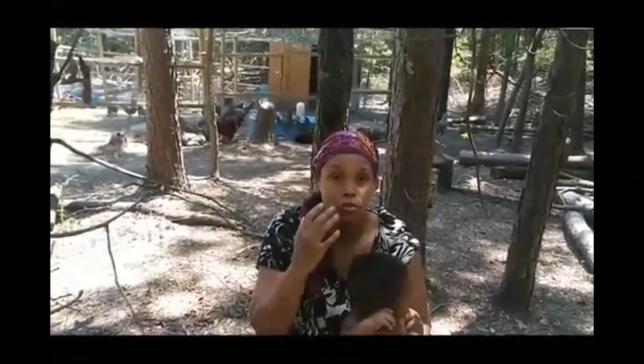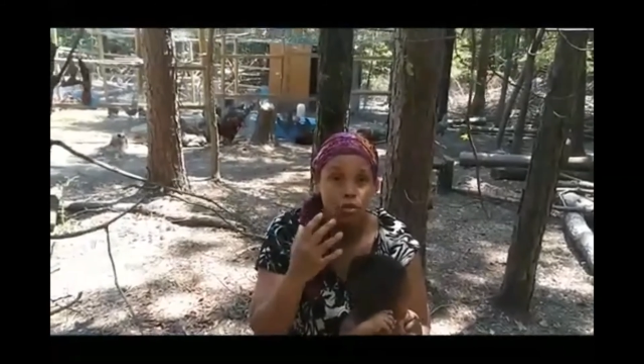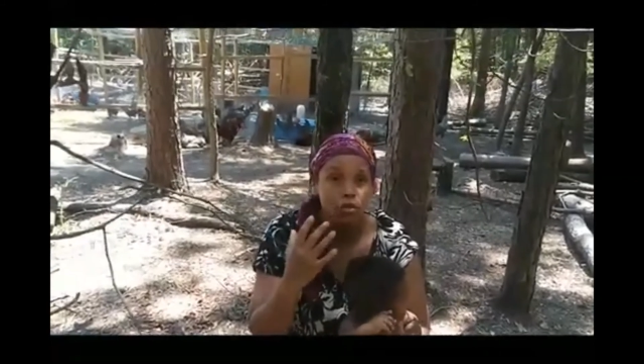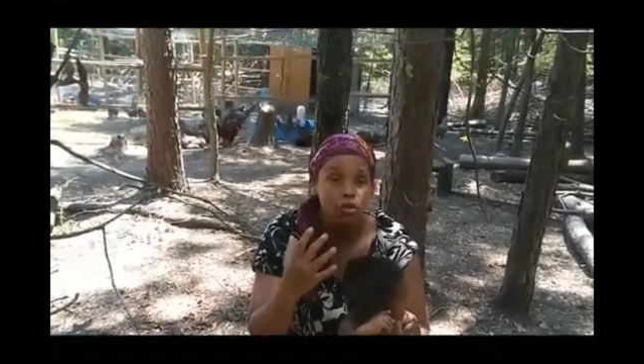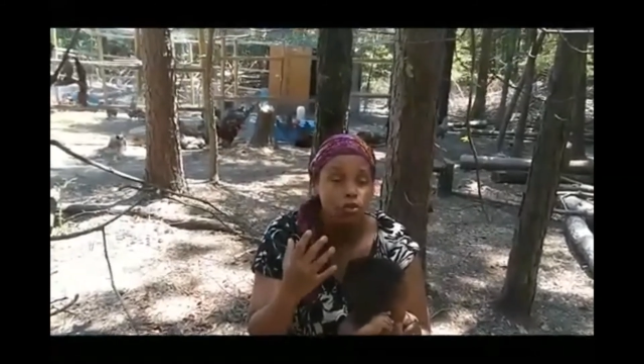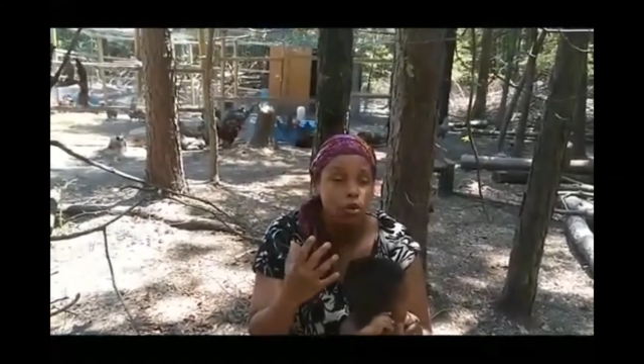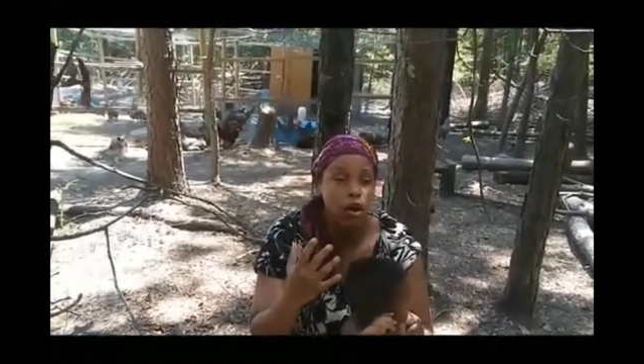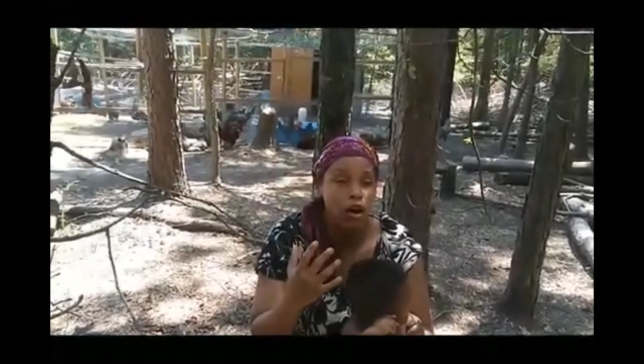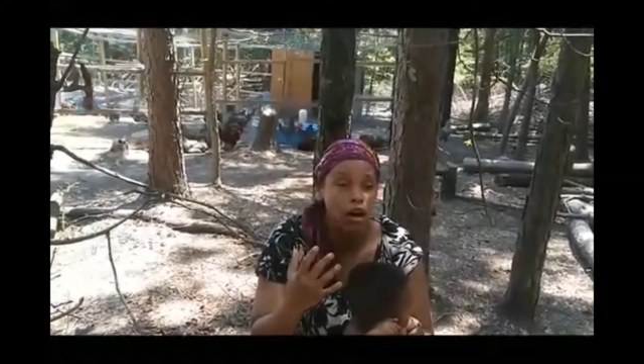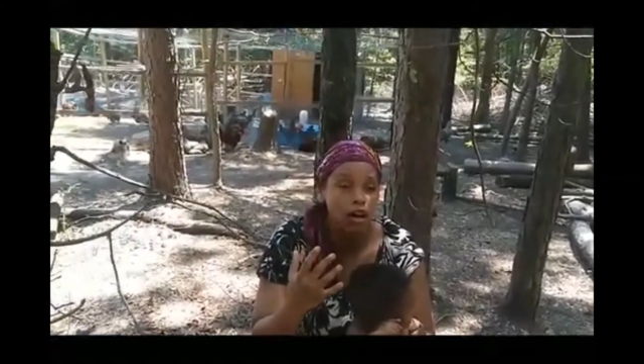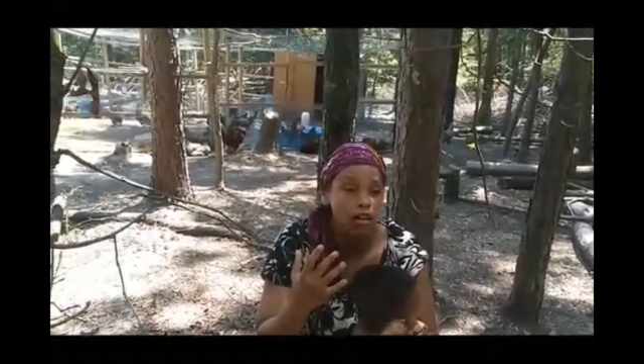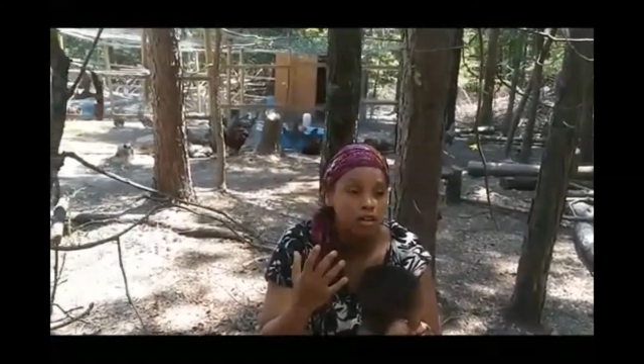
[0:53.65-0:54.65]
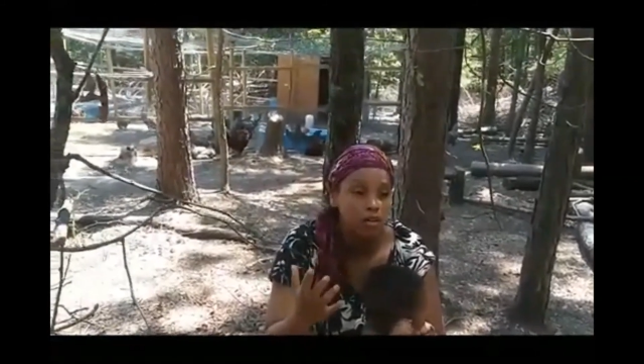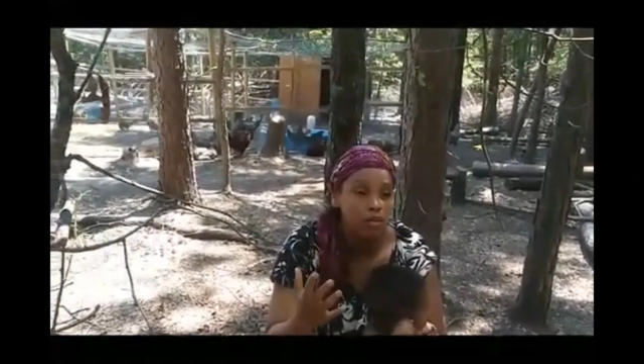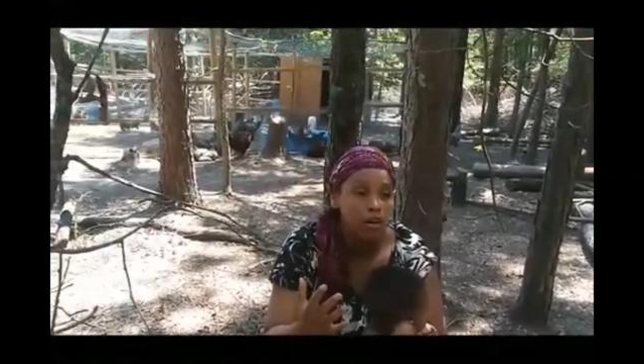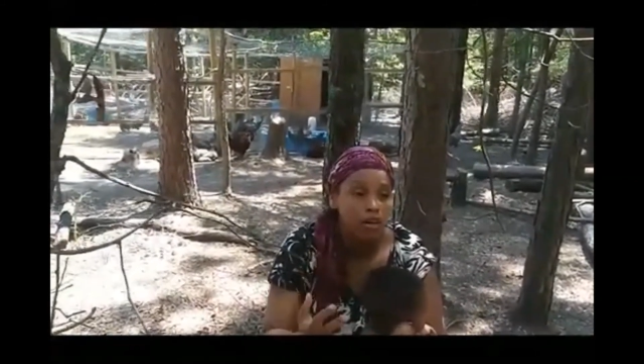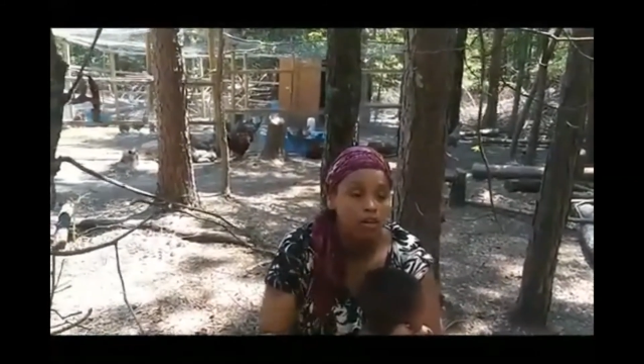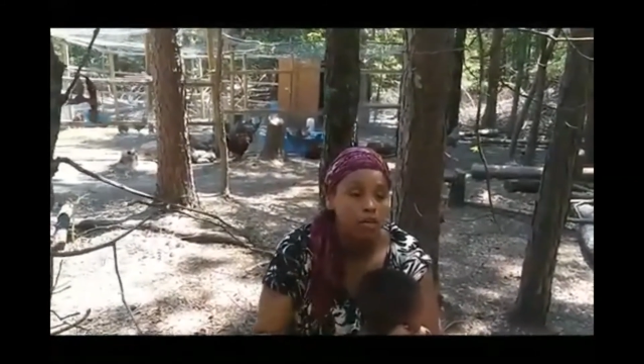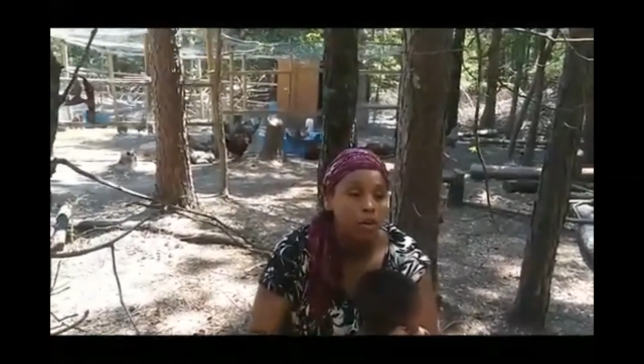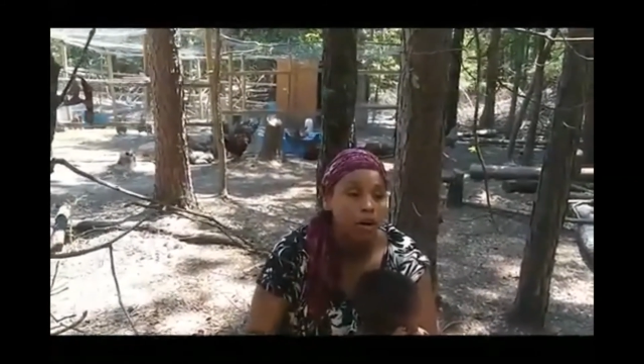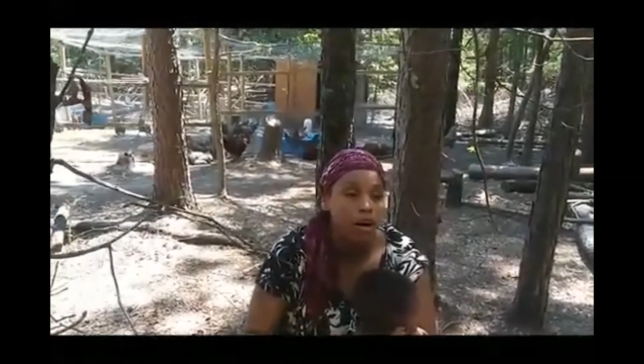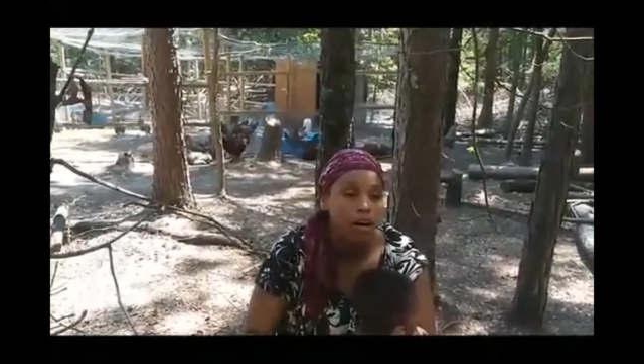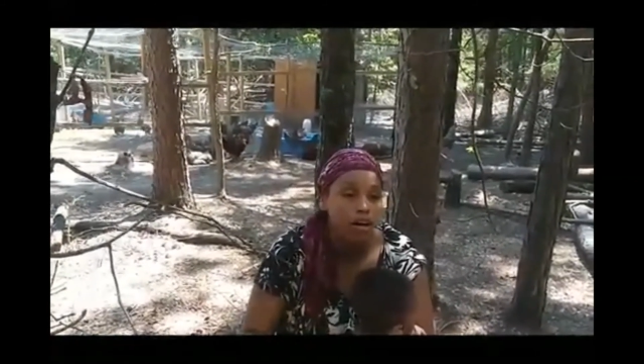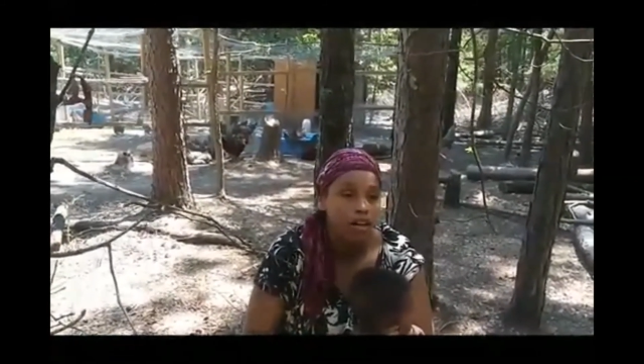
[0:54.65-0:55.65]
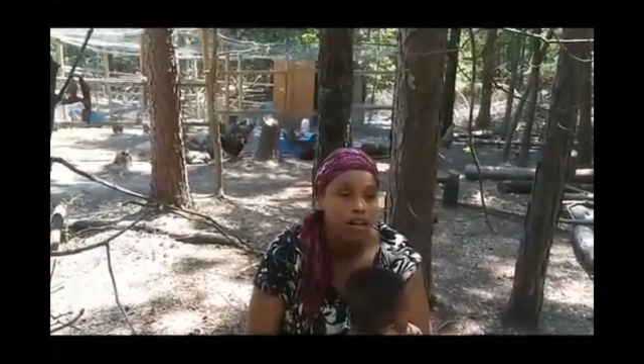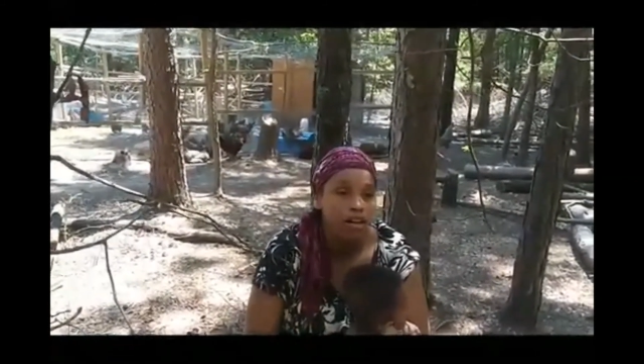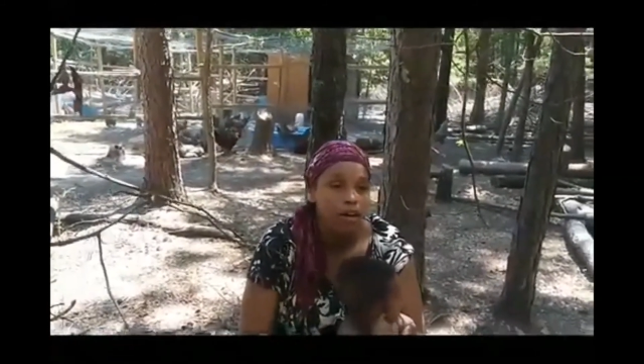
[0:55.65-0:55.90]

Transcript: who you are, what you are,